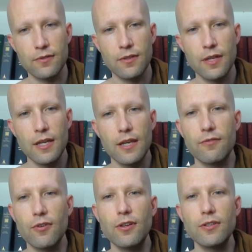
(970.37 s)
If you
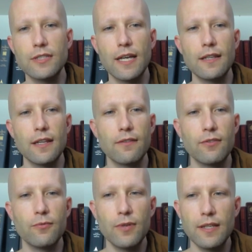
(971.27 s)
understand, if you
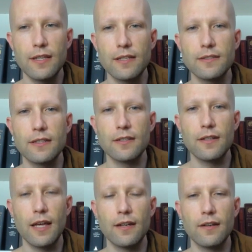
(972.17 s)
read this
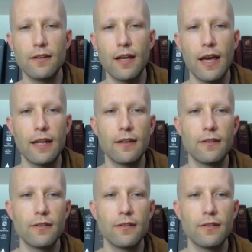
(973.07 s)
and